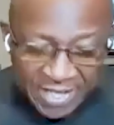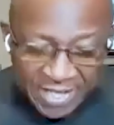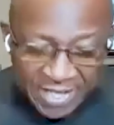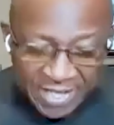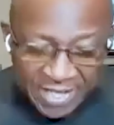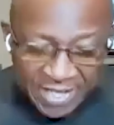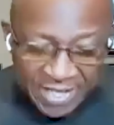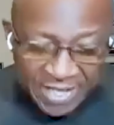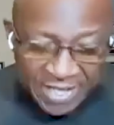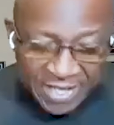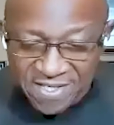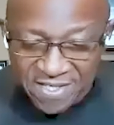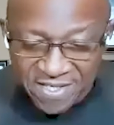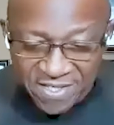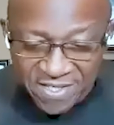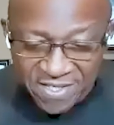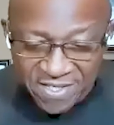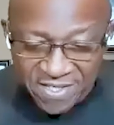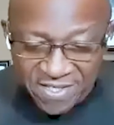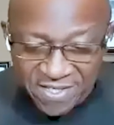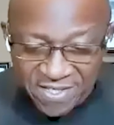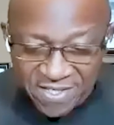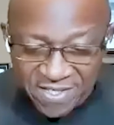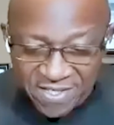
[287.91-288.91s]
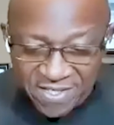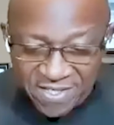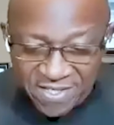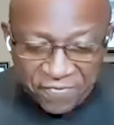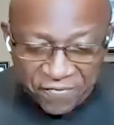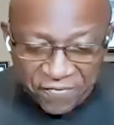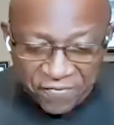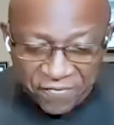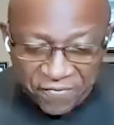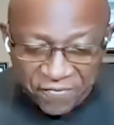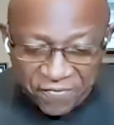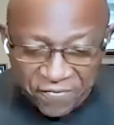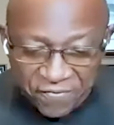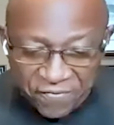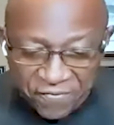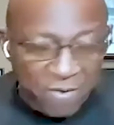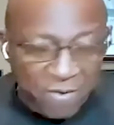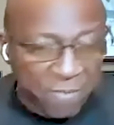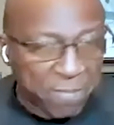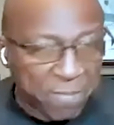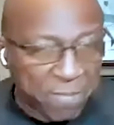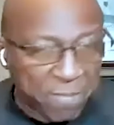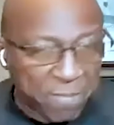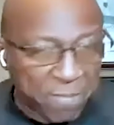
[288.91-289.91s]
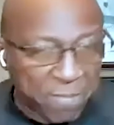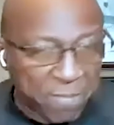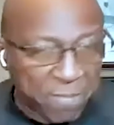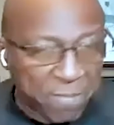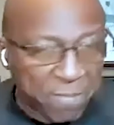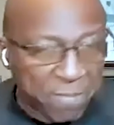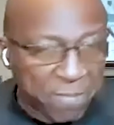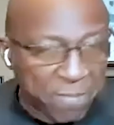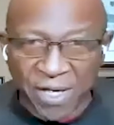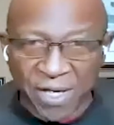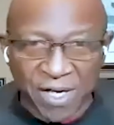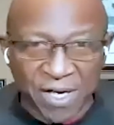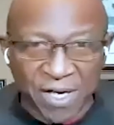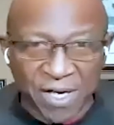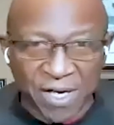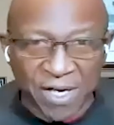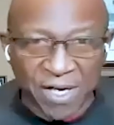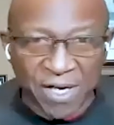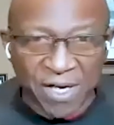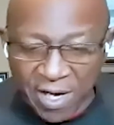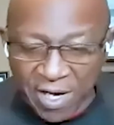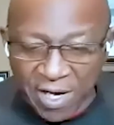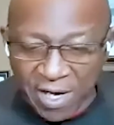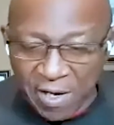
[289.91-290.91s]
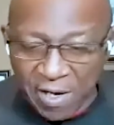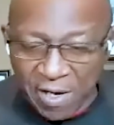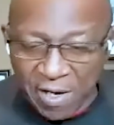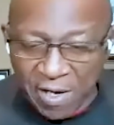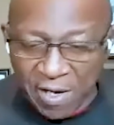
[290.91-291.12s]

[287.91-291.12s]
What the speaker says: It is so much fun. Football, they don't get enough credit.